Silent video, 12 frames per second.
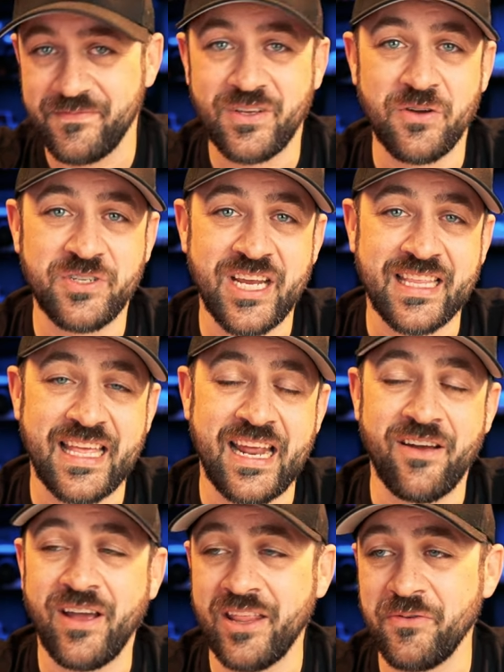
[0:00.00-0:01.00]
go check that
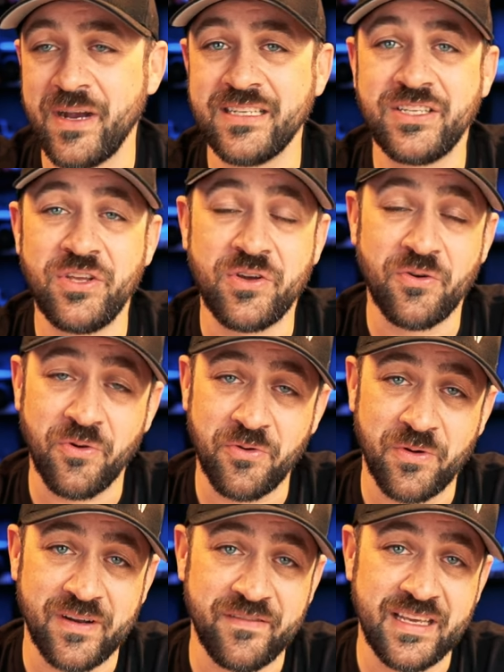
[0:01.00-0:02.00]
out. Otherwise, you can order
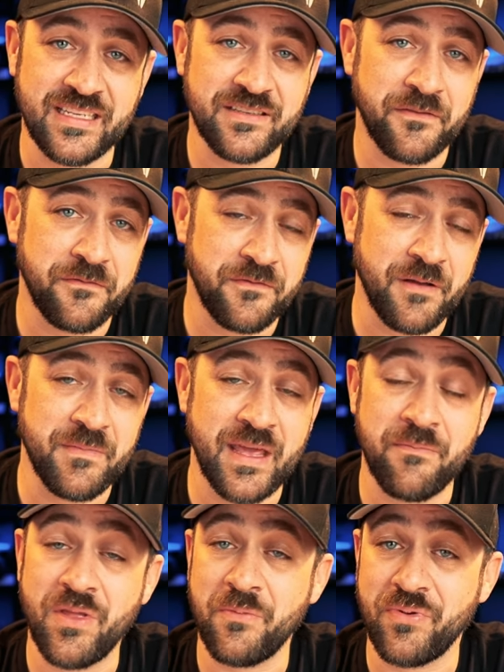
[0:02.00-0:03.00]
one of these from them.